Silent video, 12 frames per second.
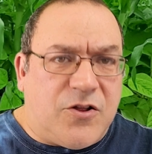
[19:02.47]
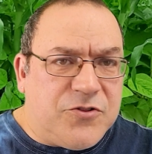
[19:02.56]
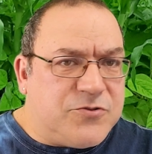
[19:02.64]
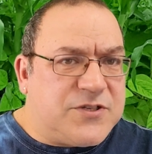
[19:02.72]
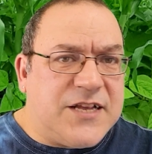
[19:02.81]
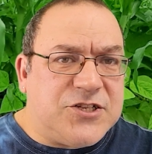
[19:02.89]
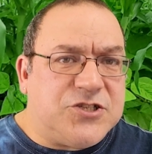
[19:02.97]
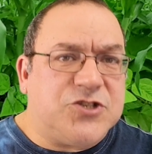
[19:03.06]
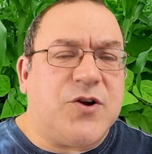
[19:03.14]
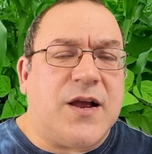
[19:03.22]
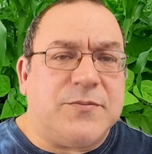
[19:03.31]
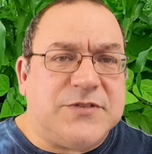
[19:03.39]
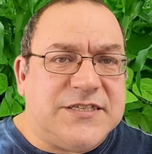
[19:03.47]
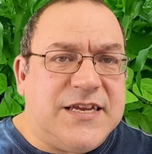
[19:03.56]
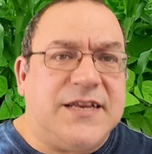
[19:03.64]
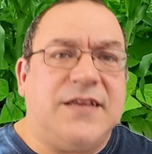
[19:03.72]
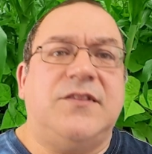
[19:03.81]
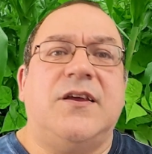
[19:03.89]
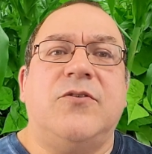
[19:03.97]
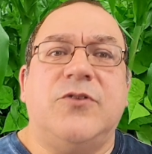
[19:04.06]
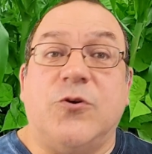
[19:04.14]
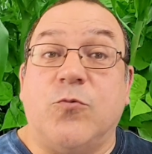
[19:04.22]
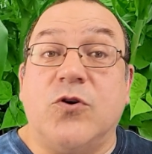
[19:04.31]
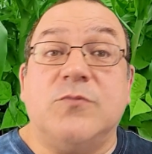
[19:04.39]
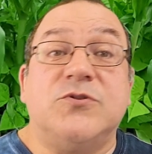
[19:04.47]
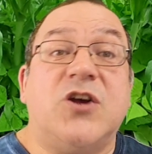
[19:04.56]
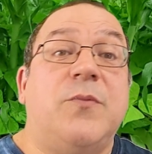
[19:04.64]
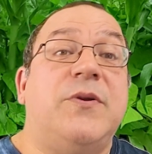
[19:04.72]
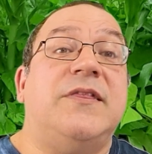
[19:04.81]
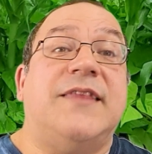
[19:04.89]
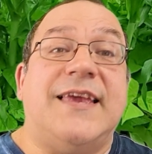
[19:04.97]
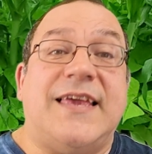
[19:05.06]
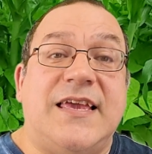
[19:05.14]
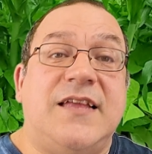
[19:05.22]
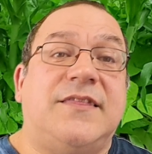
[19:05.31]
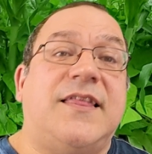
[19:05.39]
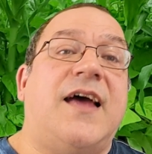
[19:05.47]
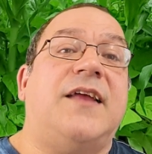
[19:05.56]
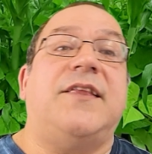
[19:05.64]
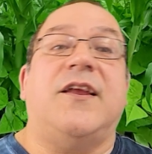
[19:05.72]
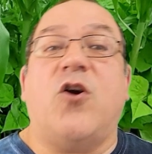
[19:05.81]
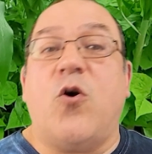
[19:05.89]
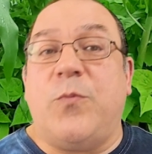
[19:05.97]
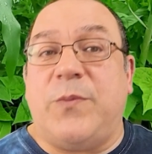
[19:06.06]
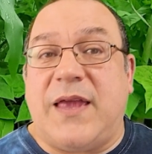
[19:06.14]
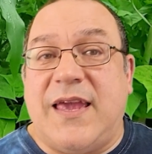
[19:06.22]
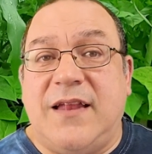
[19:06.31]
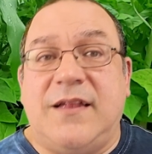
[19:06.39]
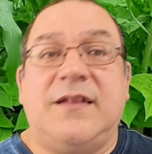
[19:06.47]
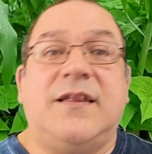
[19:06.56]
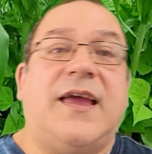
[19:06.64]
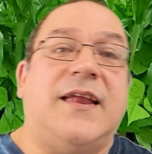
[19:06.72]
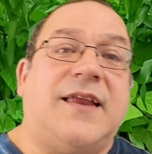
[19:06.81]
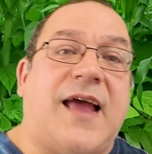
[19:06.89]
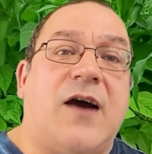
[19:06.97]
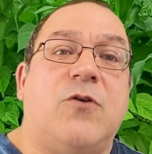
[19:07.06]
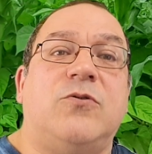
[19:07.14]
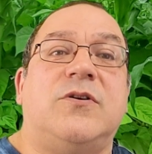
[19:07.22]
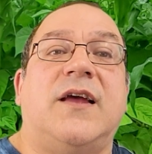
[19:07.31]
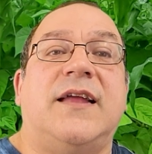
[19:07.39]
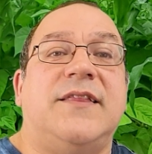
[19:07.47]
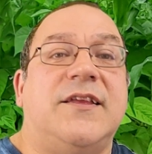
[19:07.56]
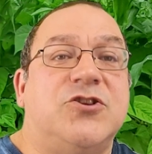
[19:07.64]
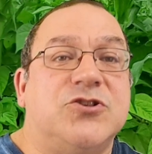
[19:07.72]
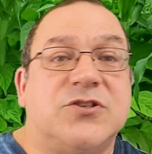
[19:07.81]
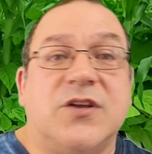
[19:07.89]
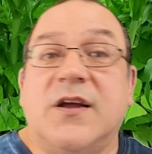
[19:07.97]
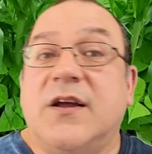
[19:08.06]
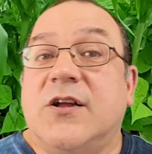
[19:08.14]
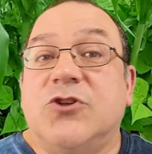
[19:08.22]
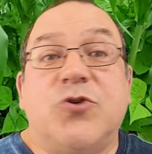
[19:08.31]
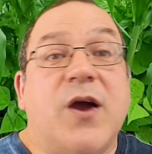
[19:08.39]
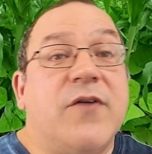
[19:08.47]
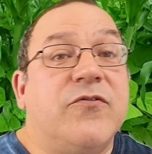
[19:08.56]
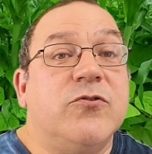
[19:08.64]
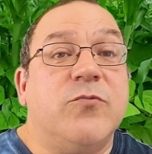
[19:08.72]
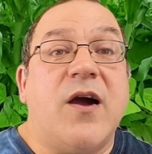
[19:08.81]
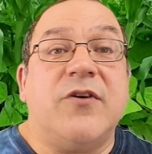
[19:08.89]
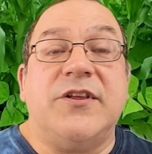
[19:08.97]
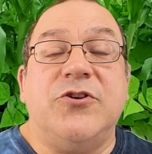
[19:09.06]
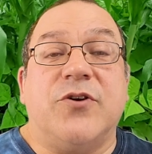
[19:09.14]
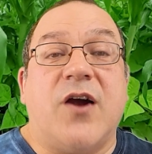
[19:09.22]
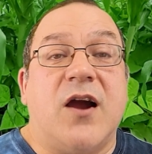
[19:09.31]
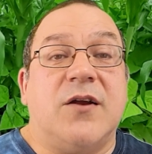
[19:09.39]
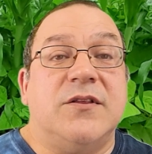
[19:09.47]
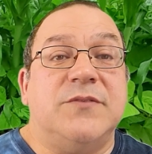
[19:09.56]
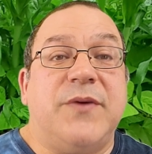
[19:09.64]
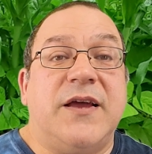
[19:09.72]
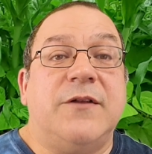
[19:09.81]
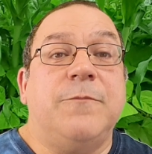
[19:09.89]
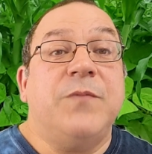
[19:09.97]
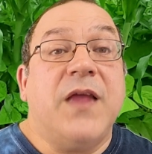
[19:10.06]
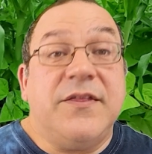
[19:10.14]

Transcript: all those kitchen scraps sit in there, and the worms come in, they eat that, and they come in and out, and they just travel around in your garden bed.